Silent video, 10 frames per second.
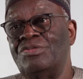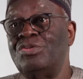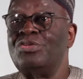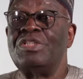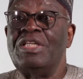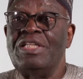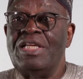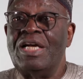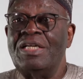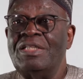to choose a
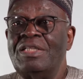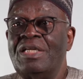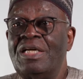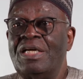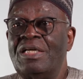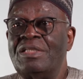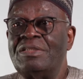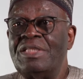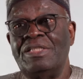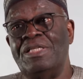leader Ah,
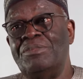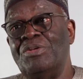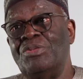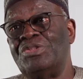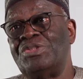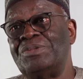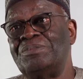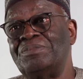that they may wish.